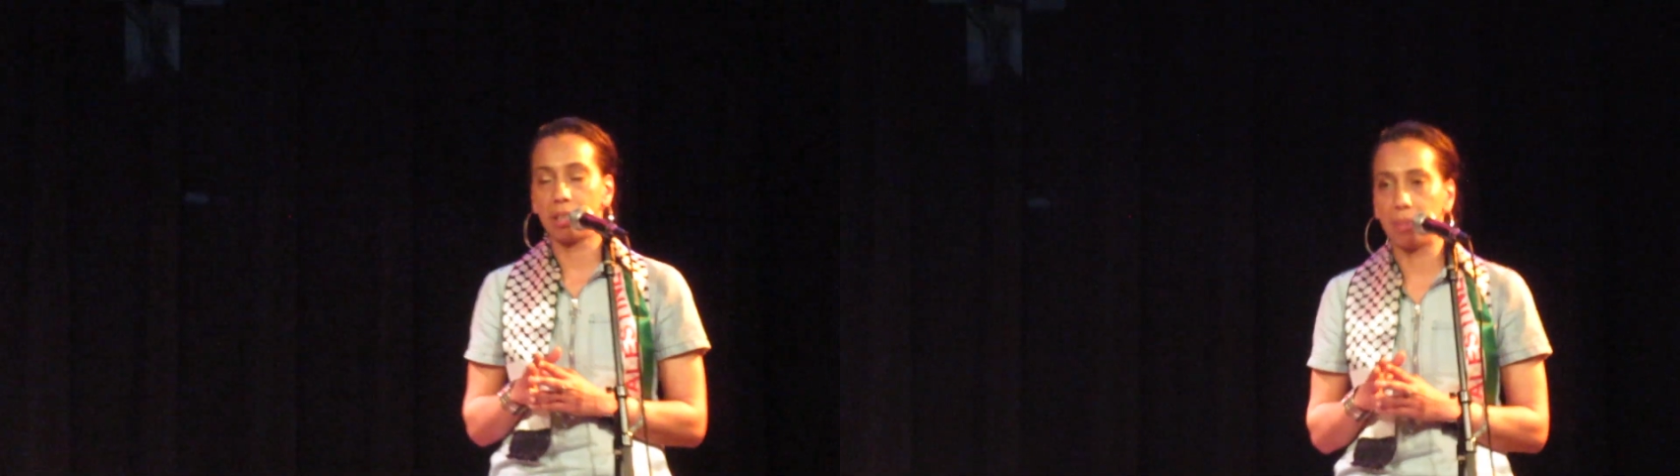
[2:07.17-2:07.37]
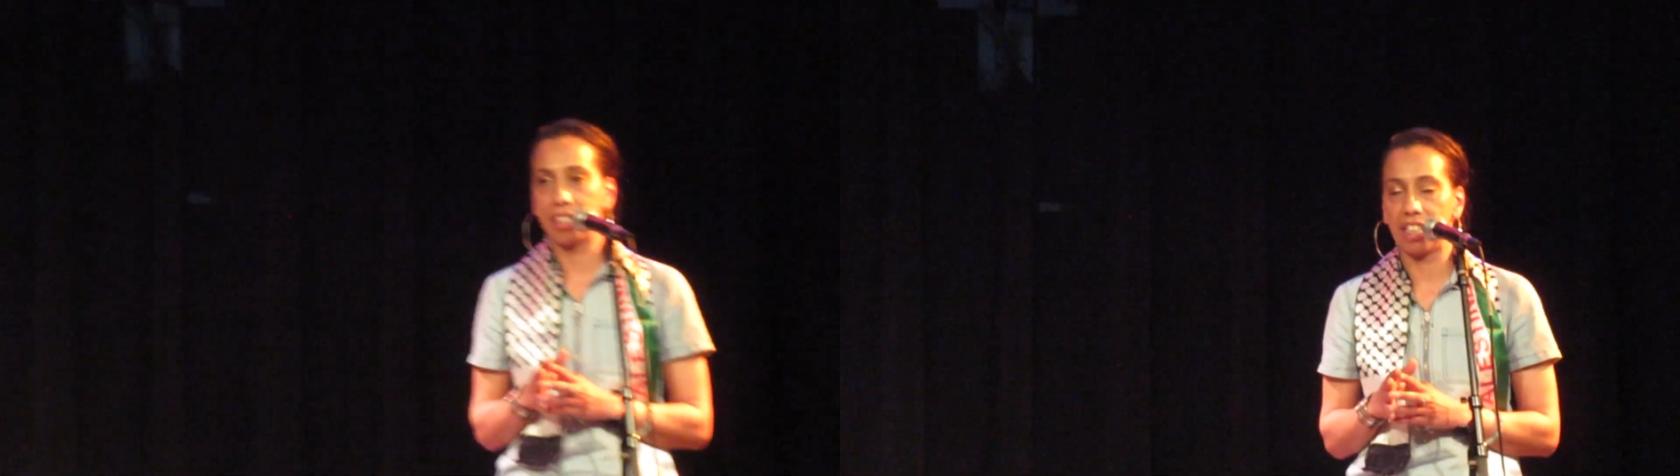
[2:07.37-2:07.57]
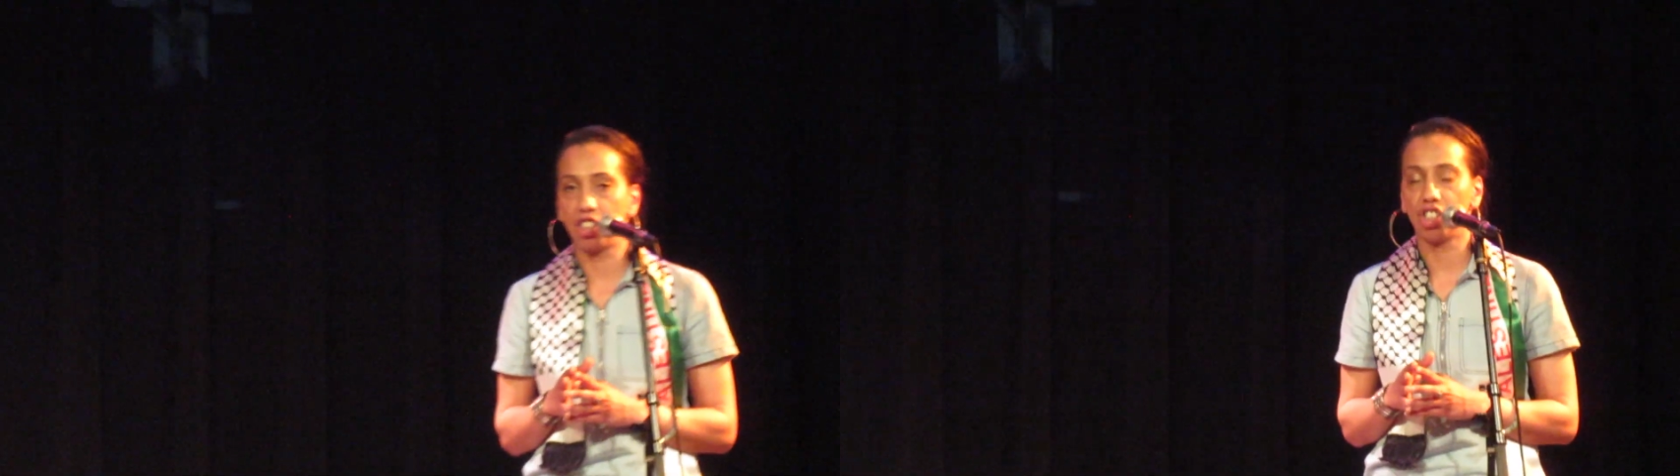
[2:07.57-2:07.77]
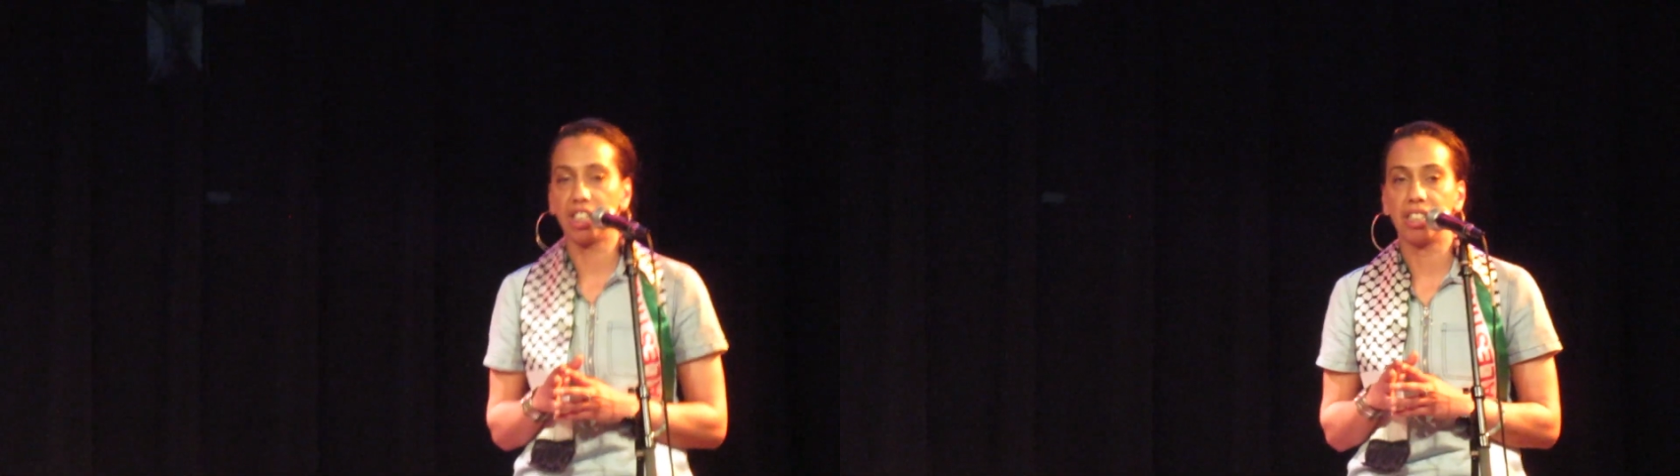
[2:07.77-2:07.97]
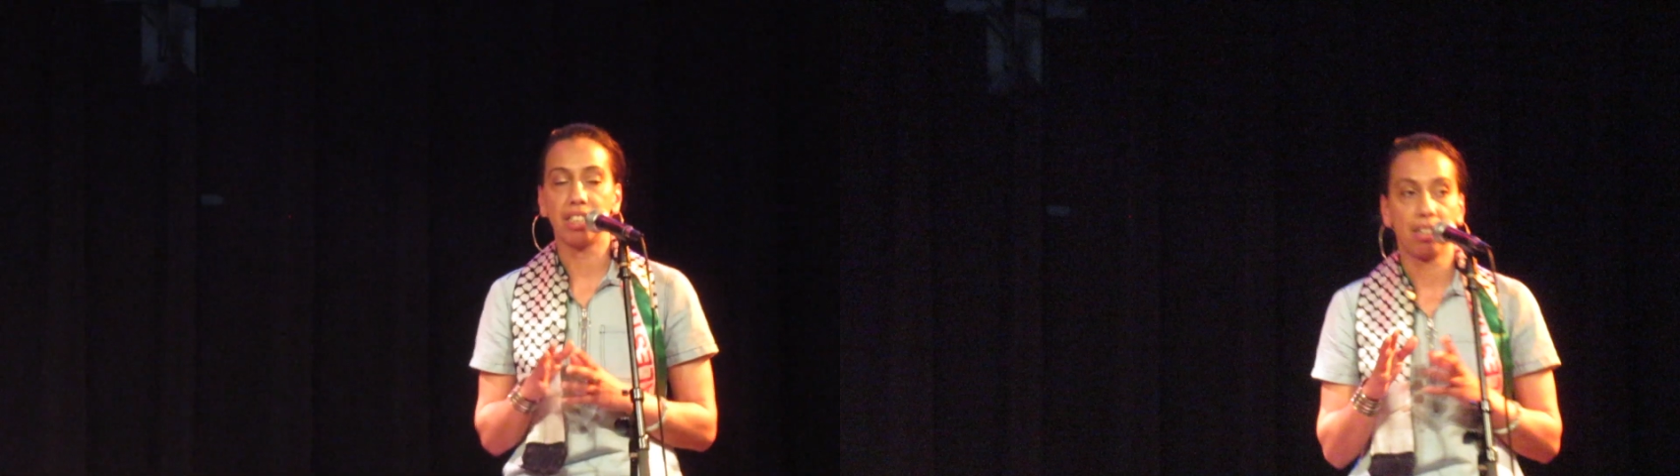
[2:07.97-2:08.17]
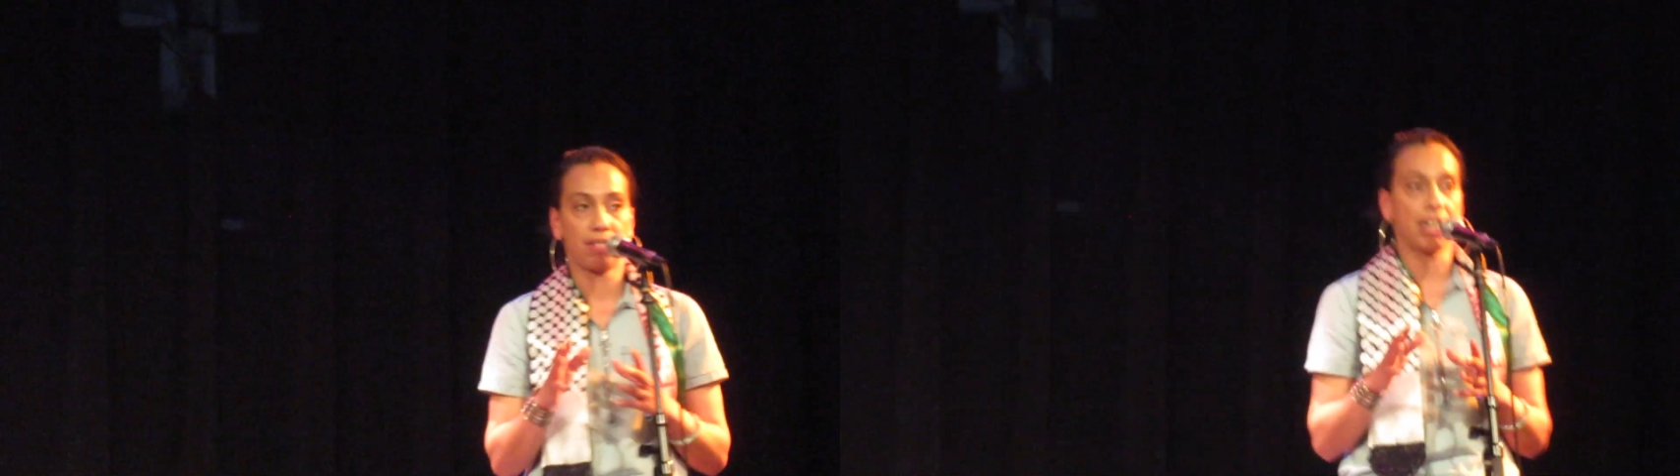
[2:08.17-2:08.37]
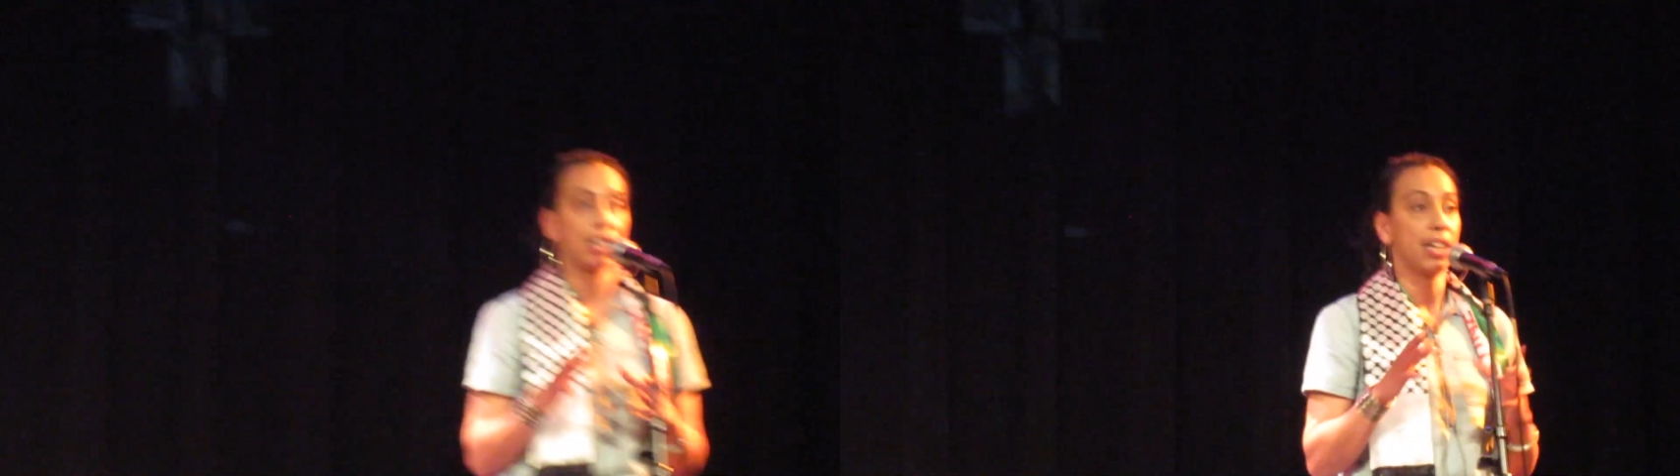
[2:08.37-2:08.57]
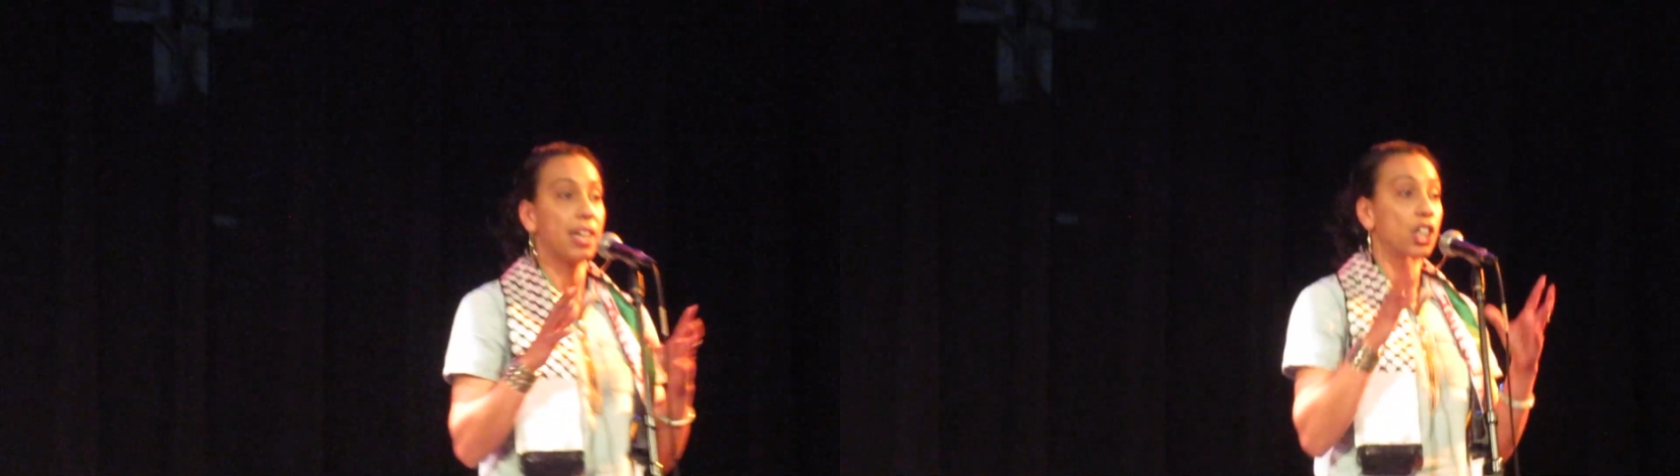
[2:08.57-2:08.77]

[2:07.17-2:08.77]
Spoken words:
limitations, right,